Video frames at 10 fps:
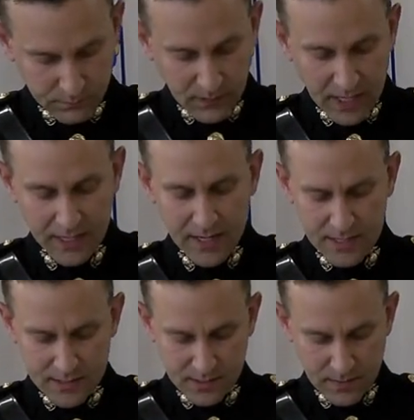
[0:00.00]
It
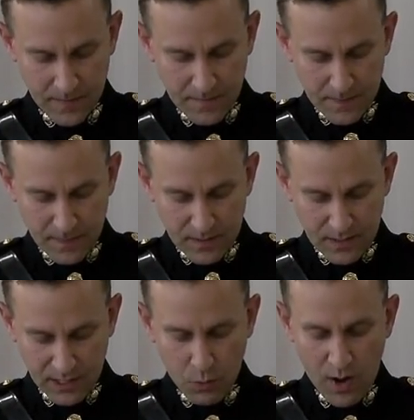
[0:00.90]
is,
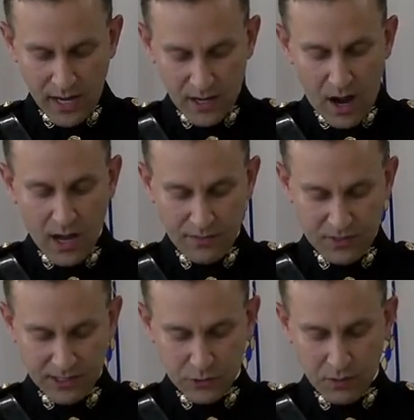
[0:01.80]
in a way, an odd
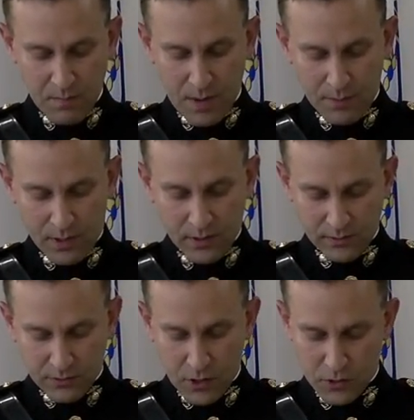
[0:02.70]
thing to remember
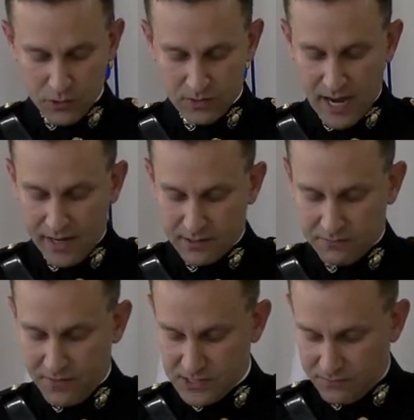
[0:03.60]
those who died in
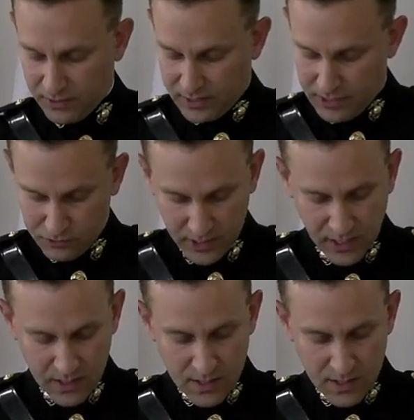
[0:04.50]
defense of our country,